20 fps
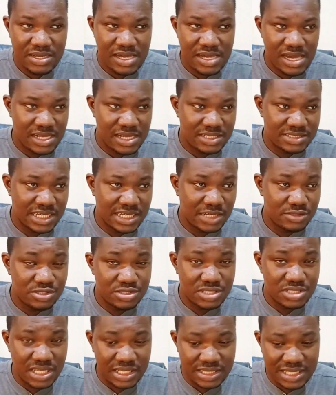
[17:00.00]
and how you
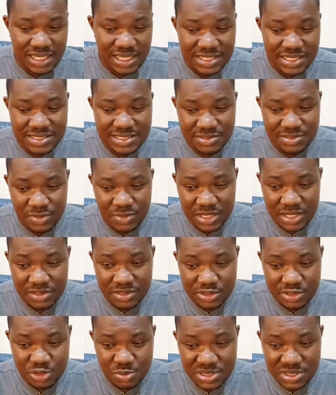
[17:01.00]
think that we are
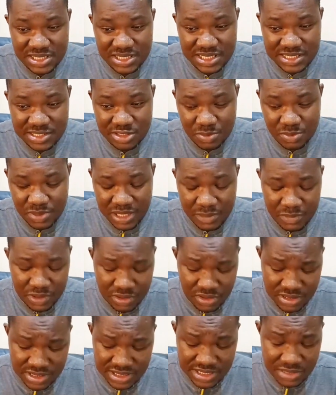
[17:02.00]
going to be setting up.
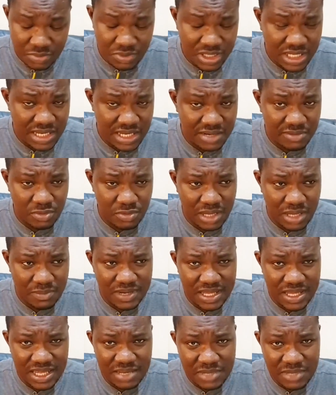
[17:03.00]
Because on the weekend, we are
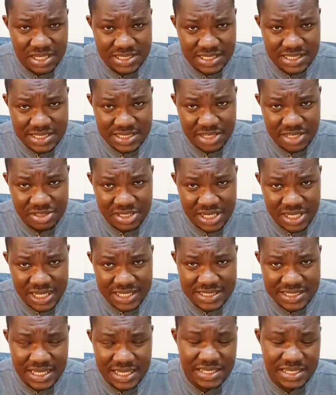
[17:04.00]
playing Manchester
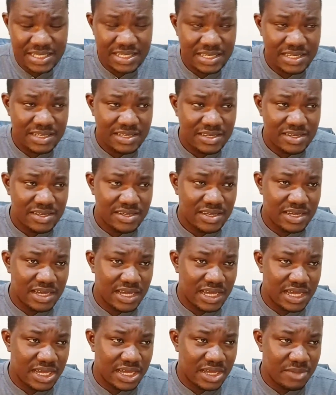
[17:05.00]
United.
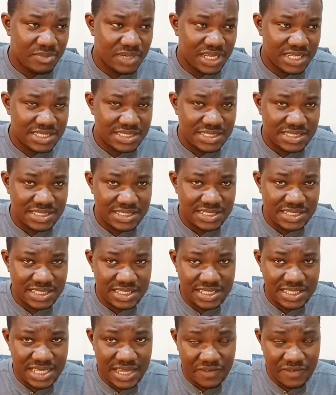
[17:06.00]
That is in
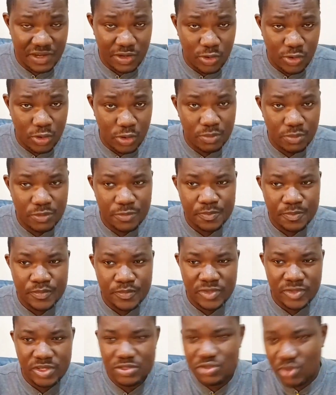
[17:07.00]
the FA Cup.
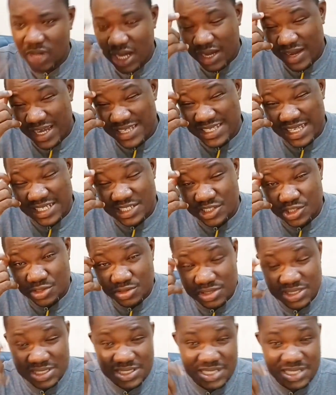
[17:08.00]
So, how exactly do you
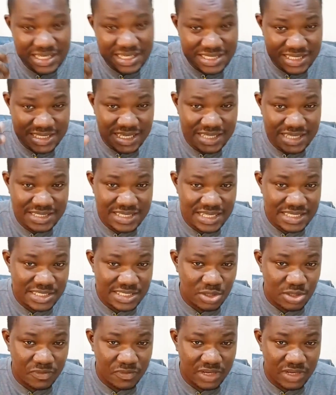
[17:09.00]
see Arteta setting
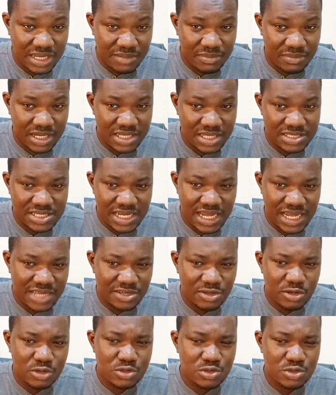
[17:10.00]
up for that match? And
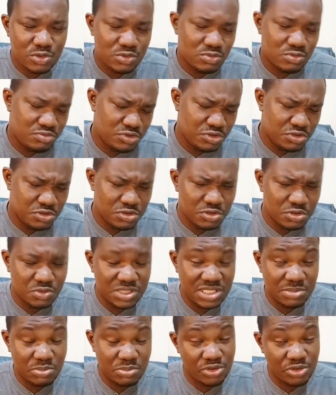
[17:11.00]
also, with
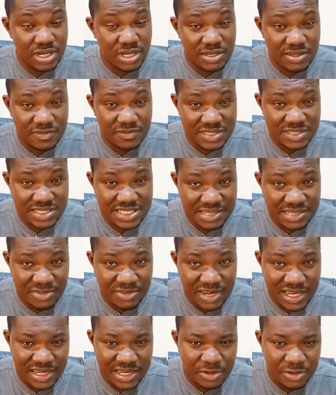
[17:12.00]
the morale of the team
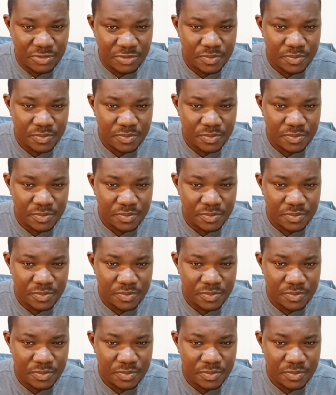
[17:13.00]
right now.